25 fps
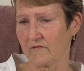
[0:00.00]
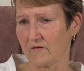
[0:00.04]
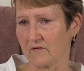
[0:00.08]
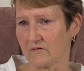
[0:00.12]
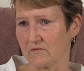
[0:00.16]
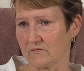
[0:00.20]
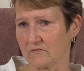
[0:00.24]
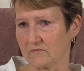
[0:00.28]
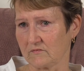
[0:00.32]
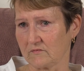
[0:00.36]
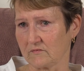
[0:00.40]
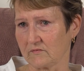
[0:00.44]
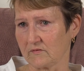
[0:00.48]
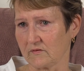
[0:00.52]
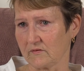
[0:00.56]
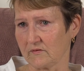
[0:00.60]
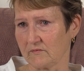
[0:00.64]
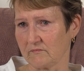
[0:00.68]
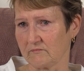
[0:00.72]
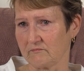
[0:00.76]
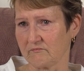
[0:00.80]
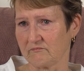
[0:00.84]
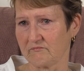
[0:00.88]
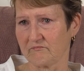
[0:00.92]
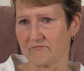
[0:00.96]

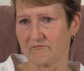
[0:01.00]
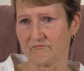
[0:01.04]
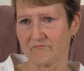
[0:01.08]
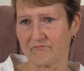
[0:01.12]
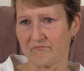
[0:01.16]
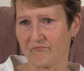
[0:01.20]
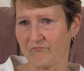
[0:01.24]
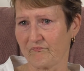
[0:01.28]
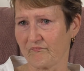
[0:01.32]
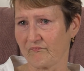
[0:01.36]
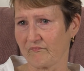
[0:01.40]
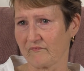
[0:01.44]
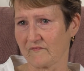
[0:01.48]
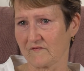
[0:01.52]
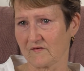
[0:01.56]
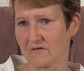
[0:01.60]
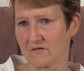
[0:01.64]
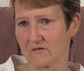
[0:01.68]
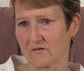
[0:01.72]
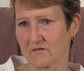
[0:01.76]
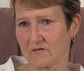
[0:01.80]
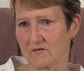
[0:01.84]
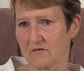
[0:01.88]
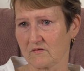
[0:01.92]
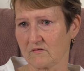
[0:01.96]
And
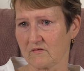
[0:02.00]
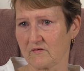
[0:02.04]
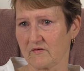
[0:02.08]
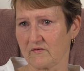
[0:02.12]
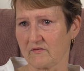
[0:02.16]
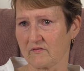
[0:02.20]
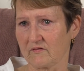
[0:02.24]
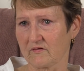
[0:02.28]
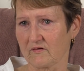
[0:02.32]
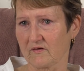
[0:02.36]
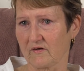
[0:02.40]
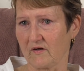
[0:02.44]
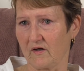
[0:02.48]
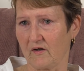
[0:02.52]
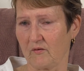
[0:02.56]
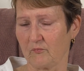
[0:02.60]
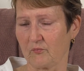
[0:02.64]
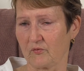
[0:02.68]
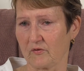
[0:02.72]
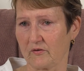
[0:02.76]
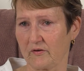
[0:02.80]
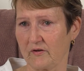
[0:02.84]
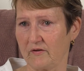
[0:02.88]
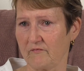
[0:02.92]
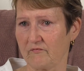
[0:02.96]
you just can't
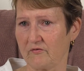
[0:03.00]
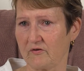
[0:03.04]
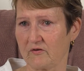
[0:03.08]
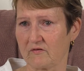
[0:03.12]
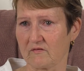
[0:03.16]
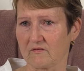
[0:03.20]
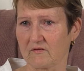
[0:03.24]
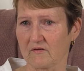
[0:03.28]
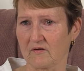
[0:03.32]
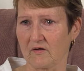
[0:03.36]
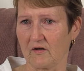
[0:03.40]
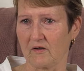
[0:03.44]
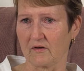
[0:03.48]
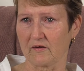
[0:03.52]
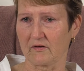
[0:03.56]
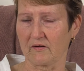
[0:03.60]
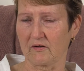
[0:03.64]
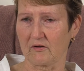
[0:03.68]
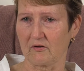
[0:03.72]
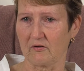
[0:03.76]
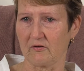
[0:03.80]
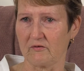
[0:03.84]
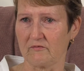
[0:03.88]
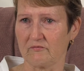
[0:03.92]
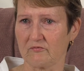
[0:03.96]
believe, you just can't
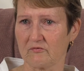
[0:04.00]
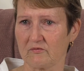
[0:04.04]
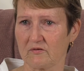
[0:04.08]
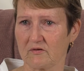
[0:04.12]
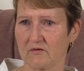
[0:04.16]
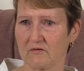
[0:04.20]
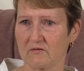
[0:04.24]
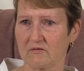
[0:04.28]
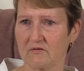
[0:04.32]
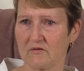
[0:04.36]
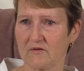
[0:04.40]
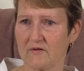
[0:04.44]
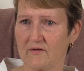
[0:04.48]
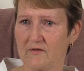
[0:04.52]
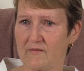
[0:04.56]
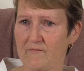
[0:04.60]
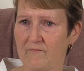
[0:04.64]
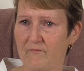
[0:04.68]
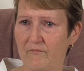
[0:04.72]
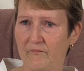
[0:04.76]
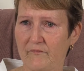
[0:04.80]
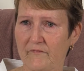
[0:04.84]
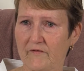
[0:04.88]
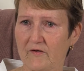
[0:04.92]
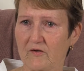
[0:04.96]
get over it.
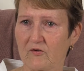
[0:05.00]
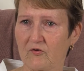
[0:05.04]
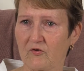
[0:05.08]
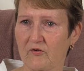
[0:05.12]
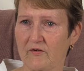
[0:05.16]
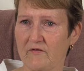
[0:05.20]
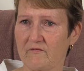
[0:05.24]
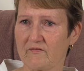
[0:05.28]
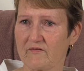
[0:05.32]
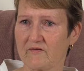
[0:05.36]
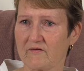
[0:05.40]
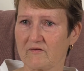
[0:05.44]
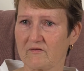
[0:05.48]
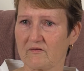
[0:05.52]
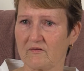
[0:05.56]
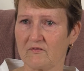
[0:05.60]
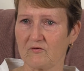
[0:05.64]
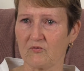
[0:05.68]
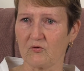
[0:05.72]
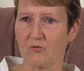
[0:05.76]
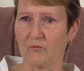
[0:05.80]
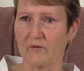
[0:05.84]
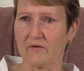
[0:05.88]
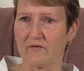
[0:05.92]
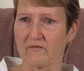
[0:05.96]
Grief's
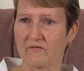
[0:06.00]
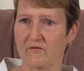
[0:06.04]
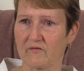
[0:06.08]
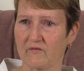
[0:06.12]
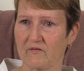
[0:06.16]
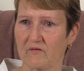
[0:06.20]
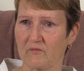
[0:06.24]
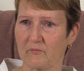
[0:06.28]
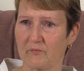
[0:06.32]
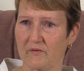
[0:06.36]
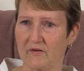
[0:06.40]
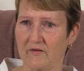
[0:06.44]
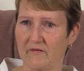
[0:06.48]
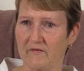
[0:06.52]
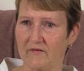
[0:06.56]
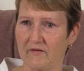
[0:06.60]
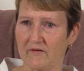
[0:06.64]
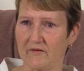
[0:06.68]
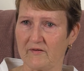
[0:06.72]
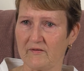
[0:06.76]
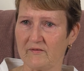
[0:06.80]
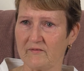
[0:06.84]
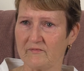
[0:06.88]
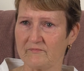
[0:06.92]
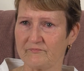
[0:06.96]
always going to be
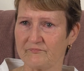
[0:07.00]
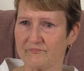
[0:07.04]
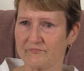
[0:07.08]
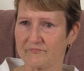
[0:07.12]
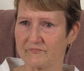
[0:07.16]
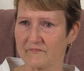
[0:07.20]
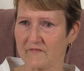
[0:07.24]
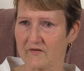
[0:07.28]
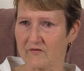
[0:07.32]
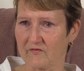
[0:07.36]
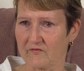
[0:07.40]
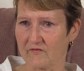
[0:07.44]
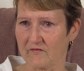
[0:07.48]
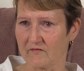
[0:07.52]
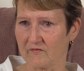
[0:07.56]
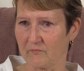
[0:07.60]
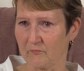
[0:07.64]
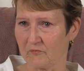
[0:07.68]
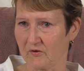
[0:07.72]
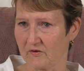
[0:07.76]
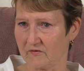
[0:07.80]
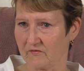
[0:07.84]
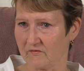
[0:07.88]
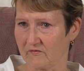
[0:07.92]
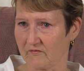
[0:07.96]
there. It just
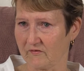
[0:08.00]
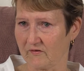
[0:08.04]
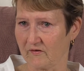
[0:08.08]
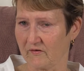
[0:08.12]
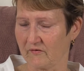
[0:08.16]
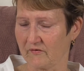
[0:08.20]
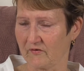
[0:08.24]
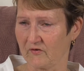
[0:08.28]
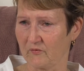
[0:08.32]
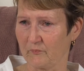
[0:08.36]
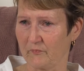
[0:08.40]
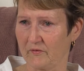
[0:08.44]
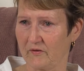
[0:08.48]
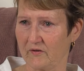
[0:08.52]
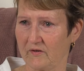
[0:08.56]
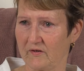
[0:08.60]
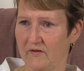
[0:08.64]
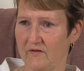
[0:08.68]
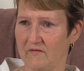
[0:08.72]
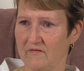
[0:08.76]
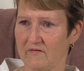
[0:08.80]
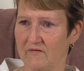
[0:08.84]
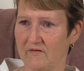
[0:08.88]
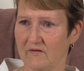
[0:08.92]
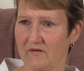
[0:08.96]
might just get a little bit
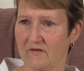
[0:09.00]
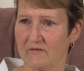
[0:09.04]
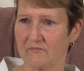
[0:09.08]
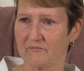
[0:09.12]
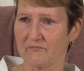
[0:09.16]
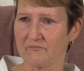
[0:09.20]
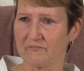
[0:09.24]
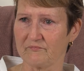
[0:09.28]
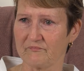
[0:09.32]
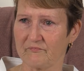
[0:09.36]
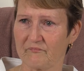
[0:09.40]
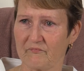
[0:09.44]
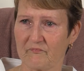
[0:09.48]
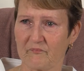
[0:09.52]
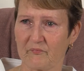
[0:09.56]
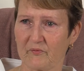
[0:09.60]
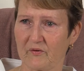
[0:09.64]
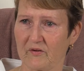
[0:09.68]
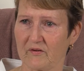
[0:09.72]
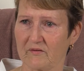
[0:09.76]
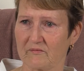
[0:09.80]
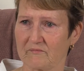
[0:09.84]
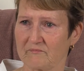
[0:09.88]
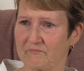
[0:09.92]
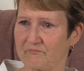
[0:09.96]
easier,
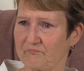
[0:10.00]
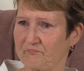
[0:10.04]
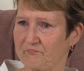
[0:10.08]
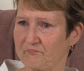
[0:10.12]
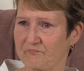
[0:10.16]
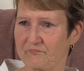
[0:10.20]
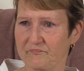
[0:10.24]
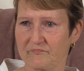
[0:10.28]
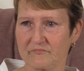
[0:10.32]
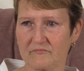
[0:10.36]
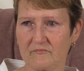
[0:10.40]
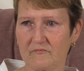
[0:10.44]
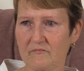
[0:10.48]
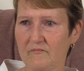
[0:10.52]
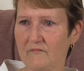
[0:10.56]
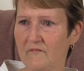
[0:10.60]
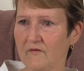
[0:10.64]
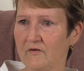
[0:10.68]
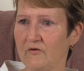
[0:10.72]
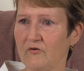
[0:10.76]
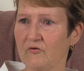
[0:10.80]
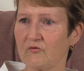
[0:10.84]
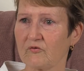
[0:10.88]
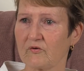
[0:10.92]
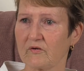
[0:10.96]
but
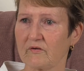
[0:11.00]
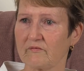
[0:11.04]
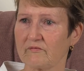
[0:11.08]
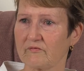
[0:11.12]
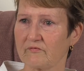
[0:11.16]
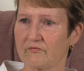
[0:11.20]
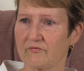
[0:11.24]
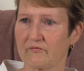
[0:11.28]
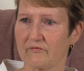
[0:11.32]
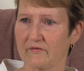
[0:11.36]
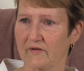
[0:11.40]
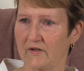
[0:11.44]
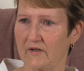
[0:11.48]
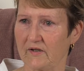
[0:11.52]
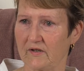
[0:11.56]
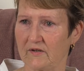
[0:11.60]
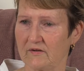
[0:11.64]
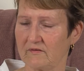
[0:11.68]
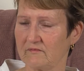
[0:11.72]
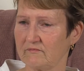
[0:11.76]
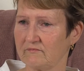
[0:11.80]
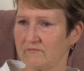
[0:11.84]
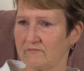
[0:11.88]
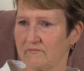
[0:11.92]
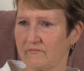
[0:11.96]
you'll never forget,
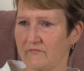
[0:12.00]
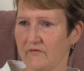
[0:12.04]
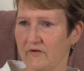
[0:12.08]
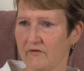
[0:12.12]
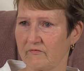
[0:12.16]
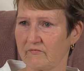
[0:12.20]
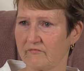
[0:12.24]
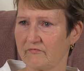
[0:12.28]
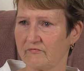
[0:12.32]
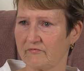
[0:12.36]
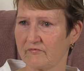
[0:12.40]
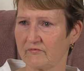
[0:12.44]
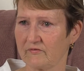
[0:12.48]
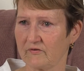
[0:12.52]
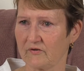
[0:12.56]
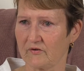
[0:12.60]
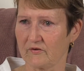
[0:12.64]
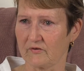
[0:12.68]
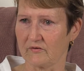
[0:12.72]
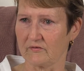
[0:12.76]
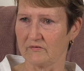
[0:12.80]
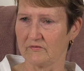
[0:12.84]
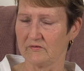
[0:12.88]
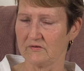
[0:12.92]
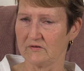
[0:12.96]
never,
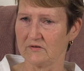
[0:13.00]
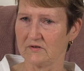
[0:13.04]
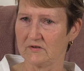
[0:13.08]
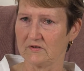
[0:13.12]
you